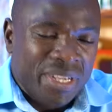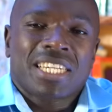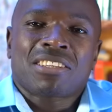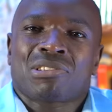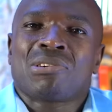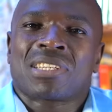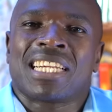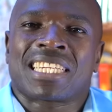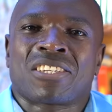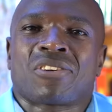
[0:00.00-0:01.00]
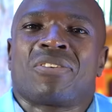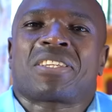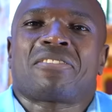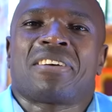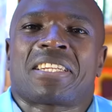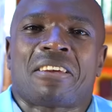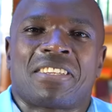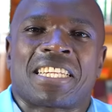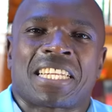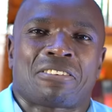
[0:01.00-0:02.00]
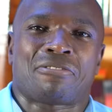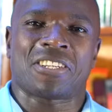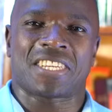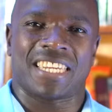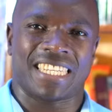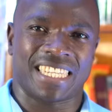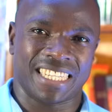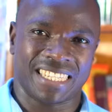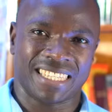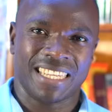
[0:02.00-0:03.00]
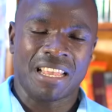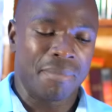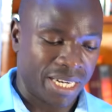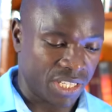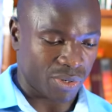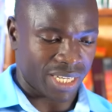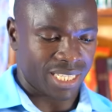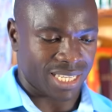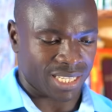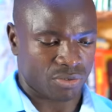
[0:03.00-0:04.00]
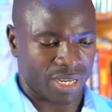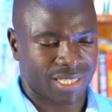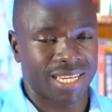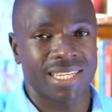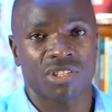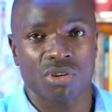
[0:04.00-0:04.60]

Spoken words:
Peter thought that it's only seven times that are sufficient. But this is what Jesus Christ said,